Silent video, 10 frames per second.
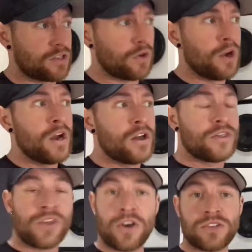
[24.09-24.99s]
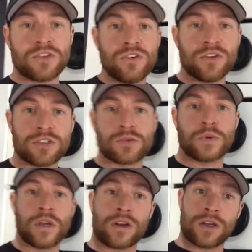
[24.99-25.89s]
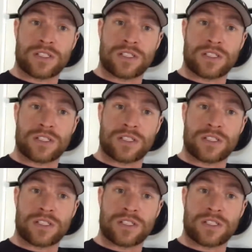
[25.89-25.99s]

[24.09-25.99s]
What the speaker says: So those two units, we got a